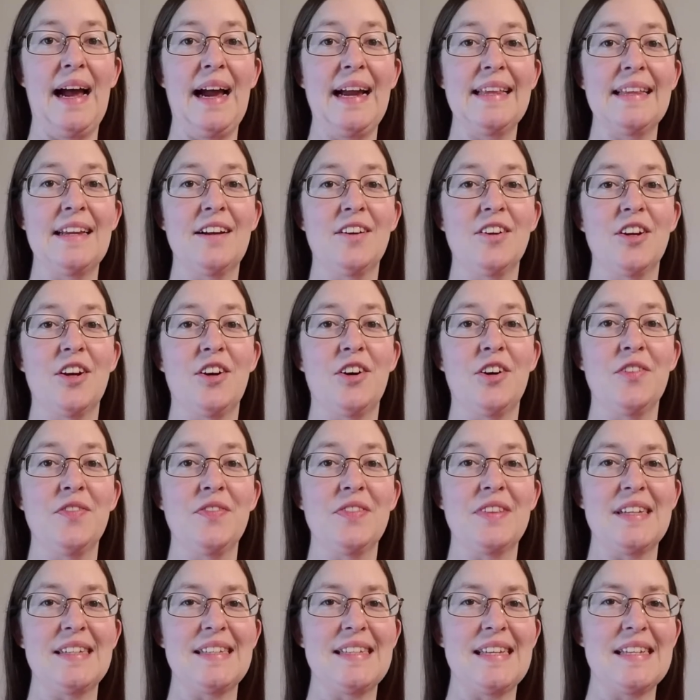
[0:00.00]
Hi there, y'all.
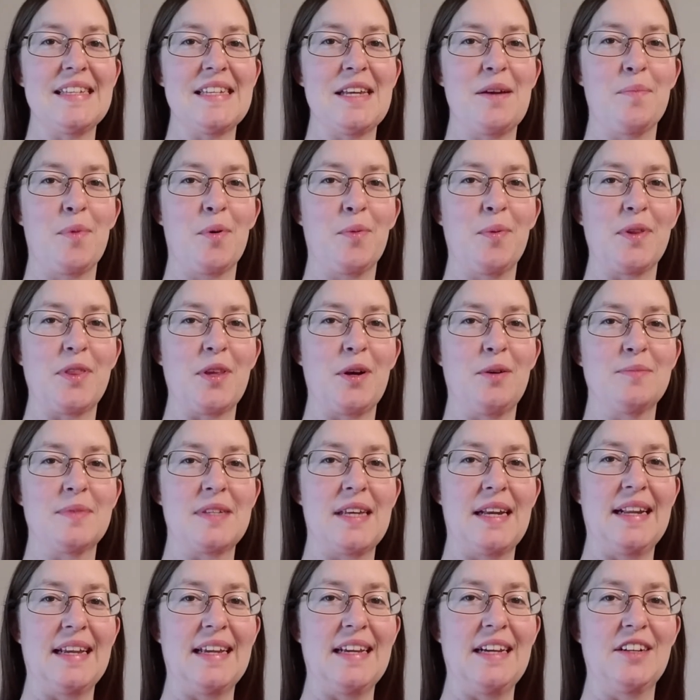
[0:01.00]
This is Simber with
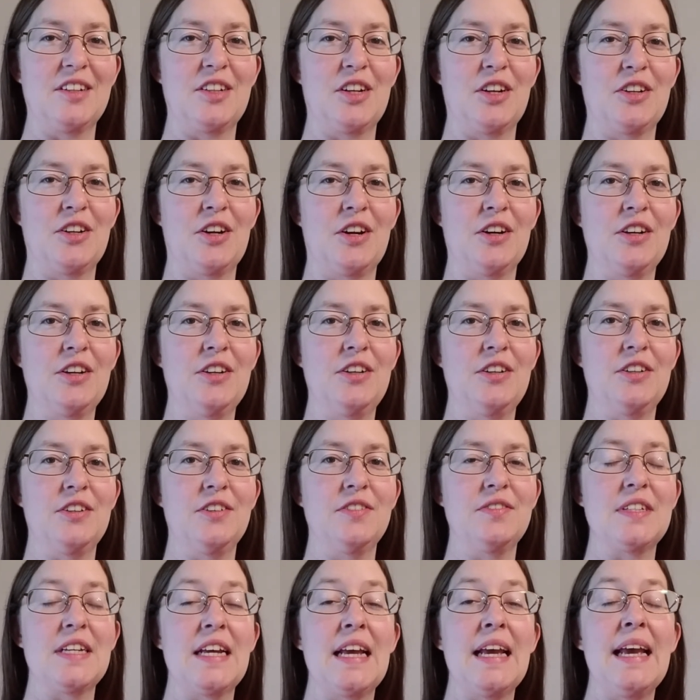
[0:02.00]
Homesteading at Kooker,